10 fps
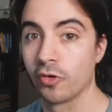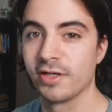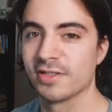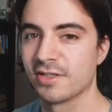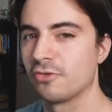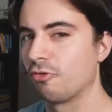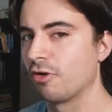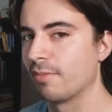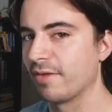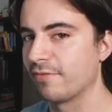this tutorial on
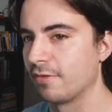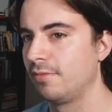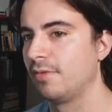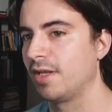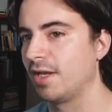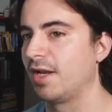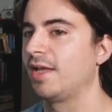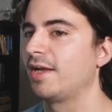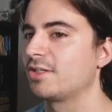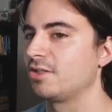my phone and I
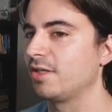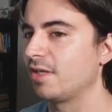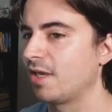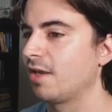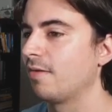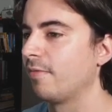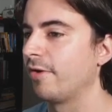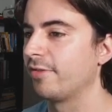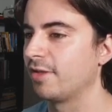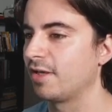actually can't
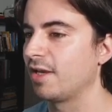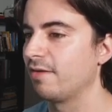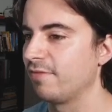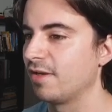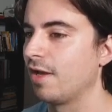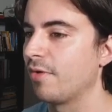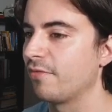authenticate via MFA.